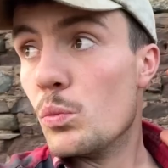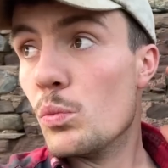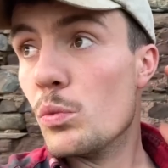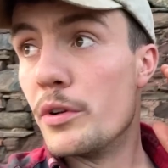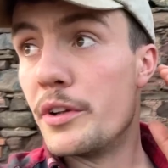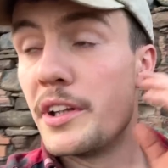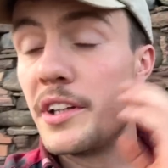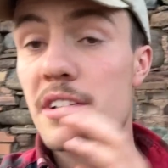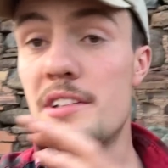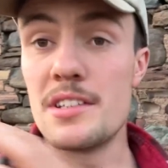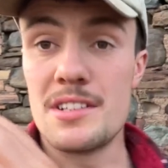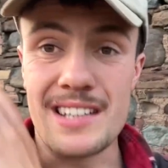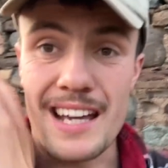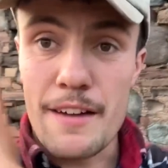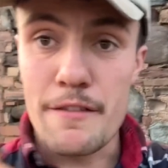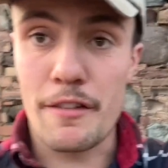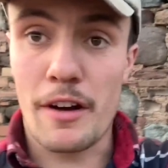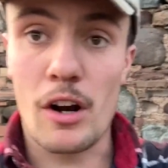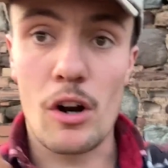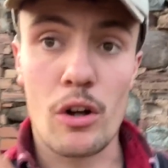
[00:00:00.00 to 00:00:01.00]
We'll need to
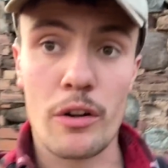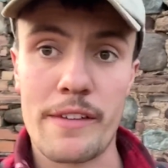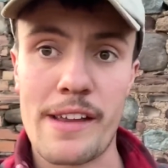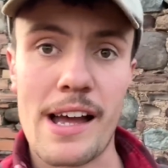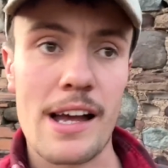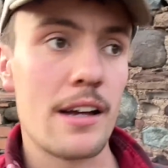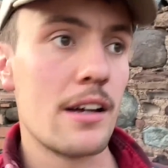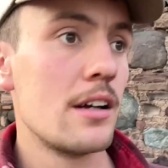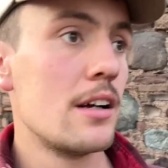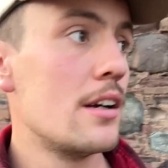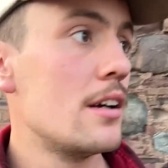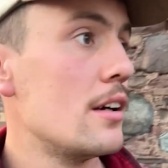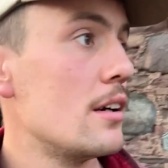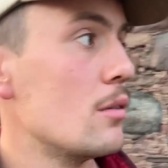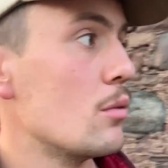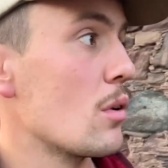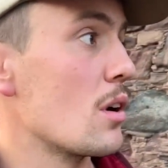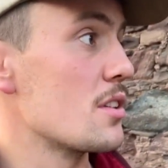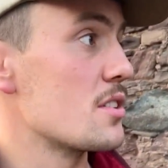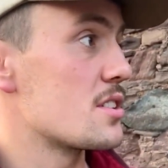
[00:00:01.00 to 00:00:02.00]
divert all that
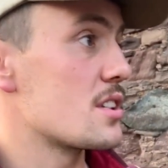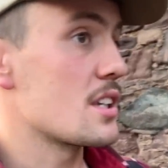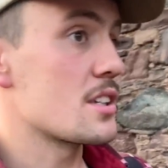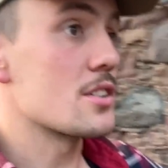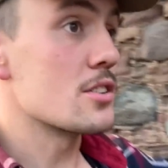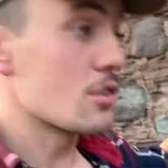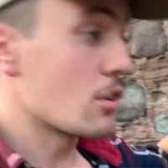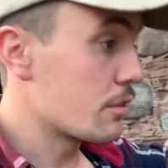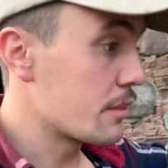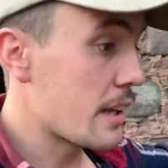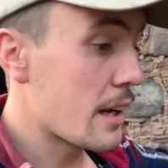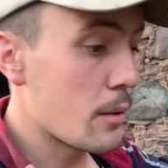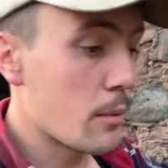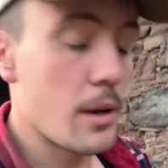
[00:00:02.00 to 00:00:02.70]
once this is all dealt